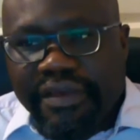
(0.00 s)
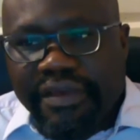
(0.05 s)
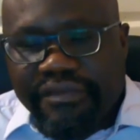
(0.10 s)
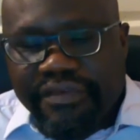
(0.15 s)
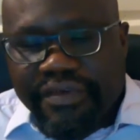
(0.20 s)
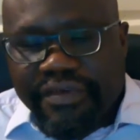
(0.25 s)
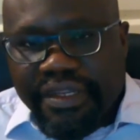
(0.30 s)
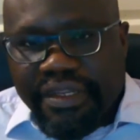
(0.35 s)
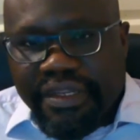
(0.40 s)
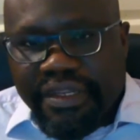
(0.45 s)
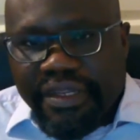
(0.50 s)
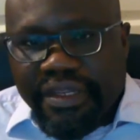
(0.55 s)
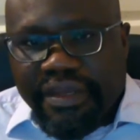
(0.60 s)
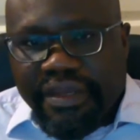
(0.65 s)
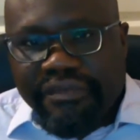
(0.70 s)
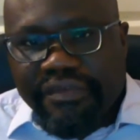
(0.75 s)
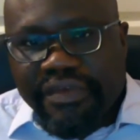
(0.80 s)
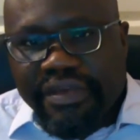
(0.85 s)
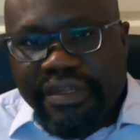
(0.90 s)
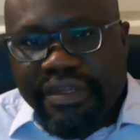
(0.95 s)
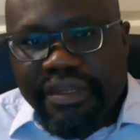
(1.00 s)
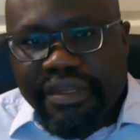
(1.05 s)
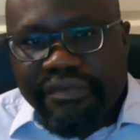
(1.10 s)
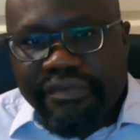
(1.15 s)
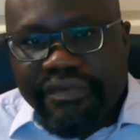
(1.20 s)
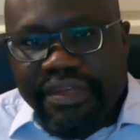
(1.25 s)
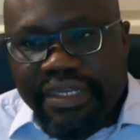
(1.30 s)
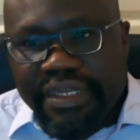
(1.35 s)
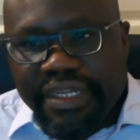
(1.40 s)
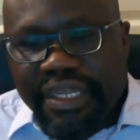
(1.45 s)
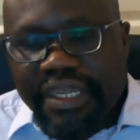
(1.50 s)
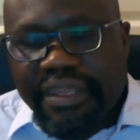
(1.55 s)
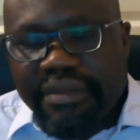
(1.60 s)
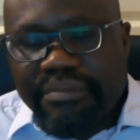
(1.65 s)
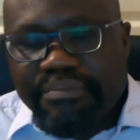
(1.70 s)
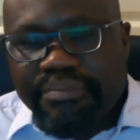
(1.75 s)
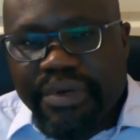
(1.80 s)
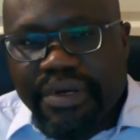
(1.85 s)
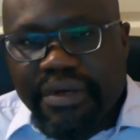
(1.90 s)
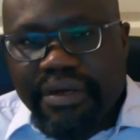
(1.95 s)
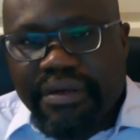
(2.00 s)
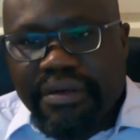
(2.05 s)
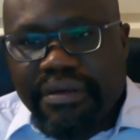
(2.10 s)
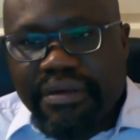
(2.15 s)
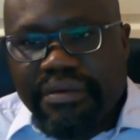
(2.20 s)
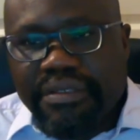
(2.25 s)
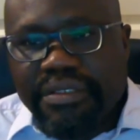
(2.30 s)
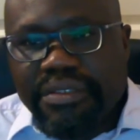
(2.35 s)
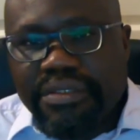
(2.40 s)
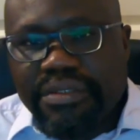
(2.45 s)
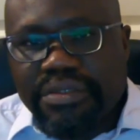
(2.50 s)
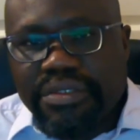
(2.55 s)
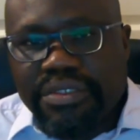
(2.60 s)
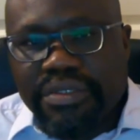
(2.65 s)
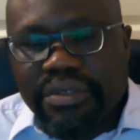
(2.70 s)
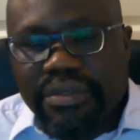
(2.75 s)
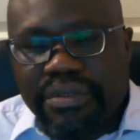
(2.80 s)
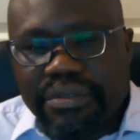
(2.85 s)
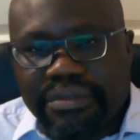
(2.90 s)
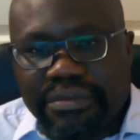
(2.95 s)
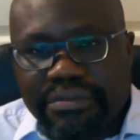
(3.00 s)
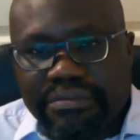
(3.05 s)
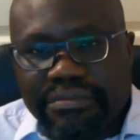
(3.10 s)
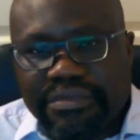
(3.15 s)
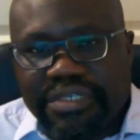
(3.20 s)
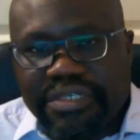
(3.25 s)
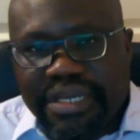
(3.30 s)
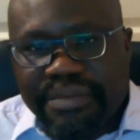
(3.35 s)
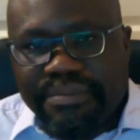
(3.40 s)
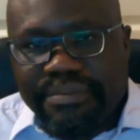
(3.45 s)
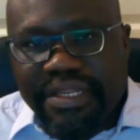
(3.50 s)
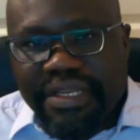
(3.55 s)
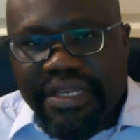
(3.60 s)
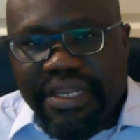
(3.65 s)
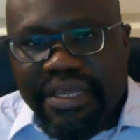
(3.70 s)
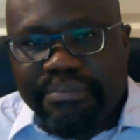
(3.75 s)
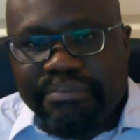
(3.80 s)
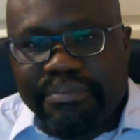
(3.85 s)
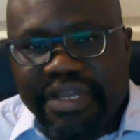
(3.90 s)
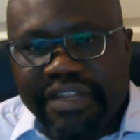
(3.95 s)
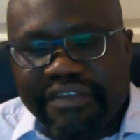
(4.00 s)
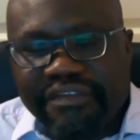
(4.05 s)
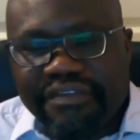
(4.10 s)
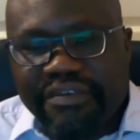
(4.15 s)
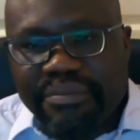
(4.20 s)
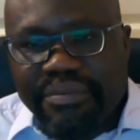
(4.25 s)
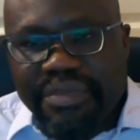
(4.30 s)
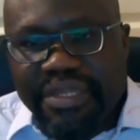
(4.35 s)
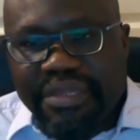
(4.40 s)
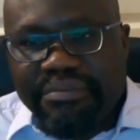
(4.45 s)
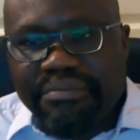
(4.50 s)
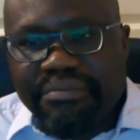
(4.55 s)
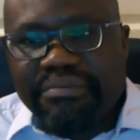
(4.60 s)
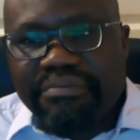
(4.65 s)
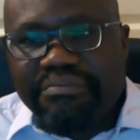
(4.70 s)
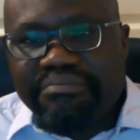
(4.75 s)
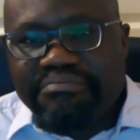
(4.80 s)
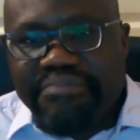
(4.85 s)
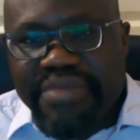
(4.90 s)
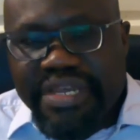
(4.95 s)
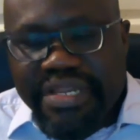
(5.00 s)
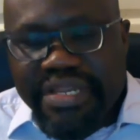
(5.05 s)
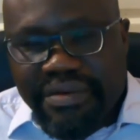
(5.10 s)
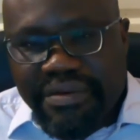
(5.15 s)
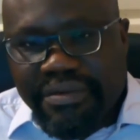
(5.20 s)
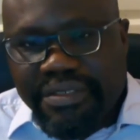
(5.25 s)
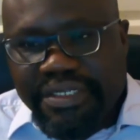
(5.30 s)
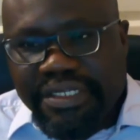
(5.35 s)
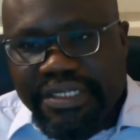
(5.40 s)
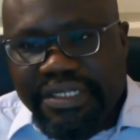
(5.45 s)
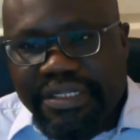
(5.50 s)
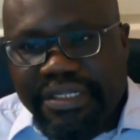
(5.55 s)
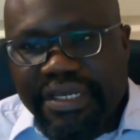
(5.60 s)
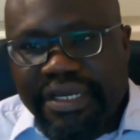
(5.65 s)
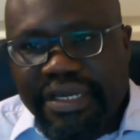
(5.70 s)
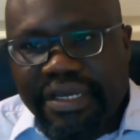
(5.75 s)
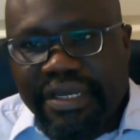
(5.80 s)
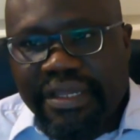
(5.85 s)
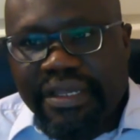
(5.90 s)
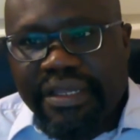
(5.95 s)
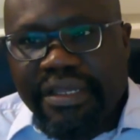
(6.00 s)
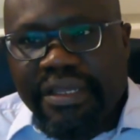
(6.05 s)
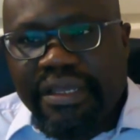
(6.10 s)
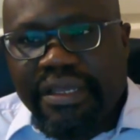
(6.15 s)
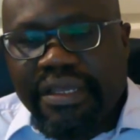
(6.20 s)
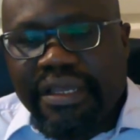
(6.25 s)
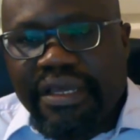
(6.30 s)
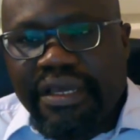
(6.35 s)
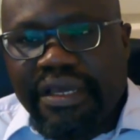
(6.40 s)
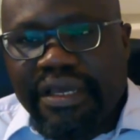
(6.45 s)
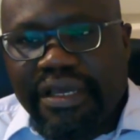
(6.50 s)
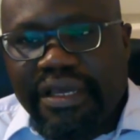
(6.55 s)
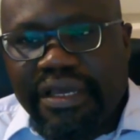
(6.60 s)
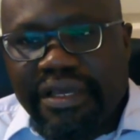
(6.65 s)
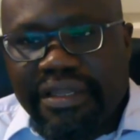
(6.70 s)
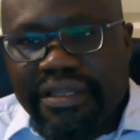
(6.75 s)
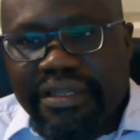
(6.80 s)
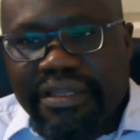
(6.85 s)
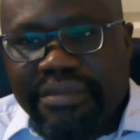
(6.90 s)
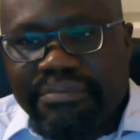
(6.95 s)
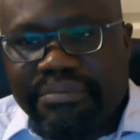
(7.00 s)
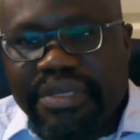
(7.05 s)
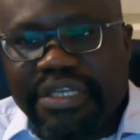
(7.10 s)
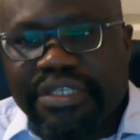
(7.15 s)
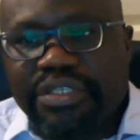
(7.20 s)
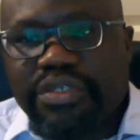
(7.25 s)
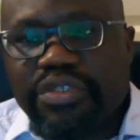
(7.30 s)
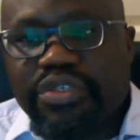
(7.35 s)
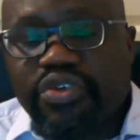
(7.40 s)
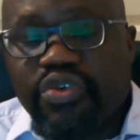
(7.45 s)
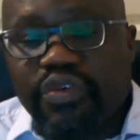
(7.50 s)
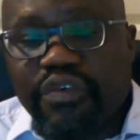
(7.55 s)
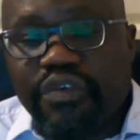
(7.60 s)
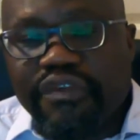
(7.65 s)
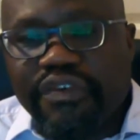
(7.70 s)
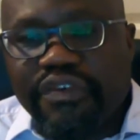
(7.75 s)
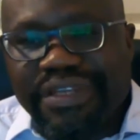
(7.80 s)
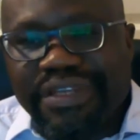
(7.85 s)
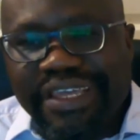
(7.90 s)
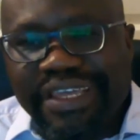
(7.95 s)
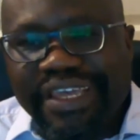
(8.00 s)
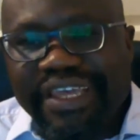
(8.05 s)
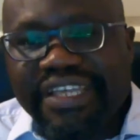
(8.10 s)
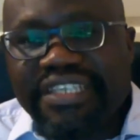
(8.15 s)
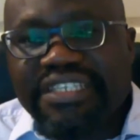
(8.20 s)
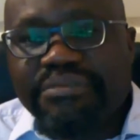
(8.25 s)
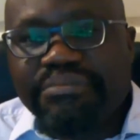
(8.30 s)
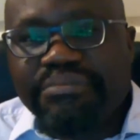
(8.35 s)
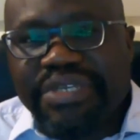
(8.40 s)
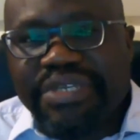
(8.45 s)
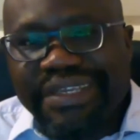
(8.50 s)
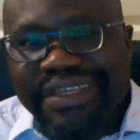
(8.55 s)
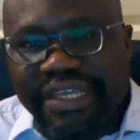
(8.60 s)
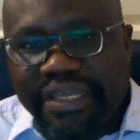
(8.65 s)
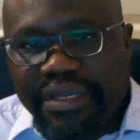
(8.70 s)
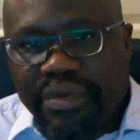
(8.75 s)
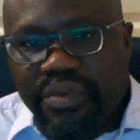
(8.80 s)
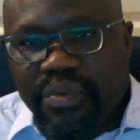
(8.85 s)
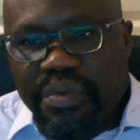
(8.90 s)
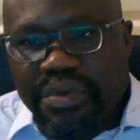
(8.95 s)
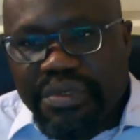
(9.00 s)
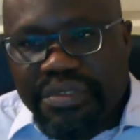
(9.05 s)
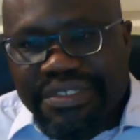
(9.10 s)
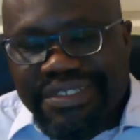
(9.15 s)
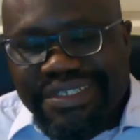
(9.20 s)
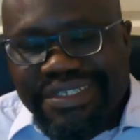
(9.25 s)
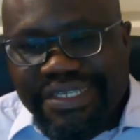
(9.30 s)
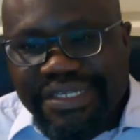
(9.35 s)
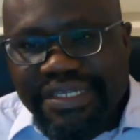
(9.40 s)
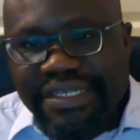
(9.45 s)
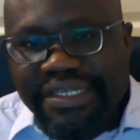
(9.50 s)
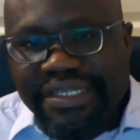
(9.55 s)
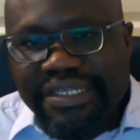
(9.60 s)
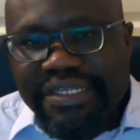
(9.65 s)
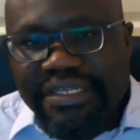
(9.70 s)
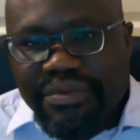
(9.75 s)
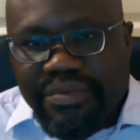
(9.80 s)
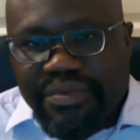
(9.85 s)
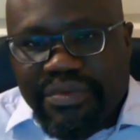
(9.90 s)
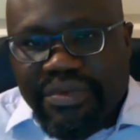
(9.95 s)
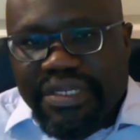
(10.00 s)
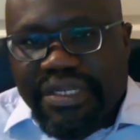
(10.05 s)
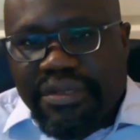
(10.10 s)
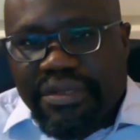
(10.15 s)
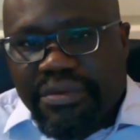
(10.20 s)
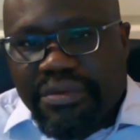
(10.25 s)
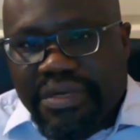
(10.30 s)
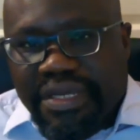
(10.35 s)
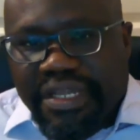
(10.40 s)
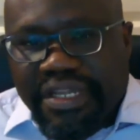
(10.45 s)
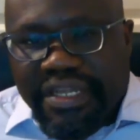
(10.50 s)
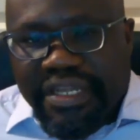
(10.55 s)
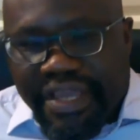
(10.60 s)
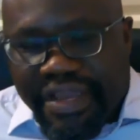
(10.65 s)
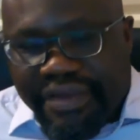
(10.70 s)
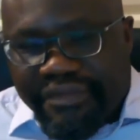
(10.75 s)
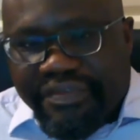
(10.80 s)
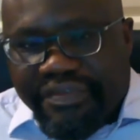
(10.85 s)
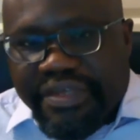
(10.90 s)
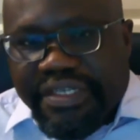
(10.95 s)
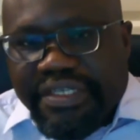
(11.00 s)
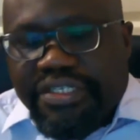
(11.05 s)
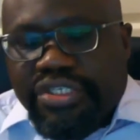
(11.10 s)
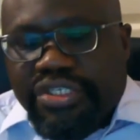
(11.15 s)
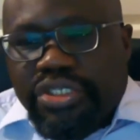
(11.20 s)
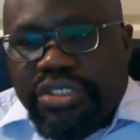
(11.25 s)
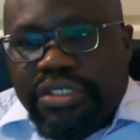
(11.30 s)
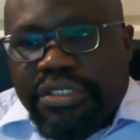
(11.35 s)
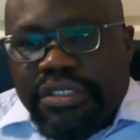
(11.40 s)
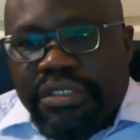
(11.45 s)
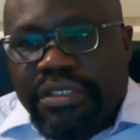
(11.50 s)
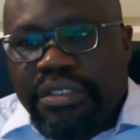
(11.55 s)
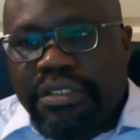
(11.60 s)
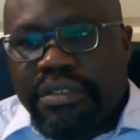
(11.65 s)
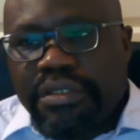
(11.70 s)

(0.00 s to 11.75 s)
every day. But those on tablet like metformin may not need that. They may just go for the HbA1c, the one that look at the average